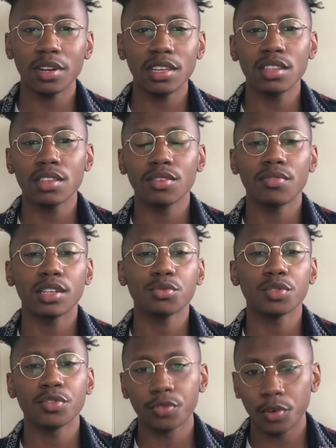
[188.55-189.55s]
either of us
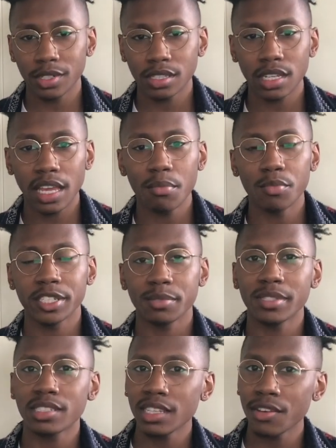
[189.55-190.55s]
was forced to get more
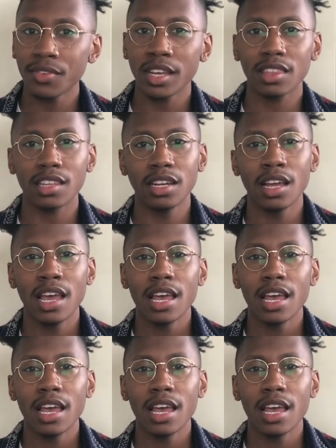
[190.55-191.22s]
specific than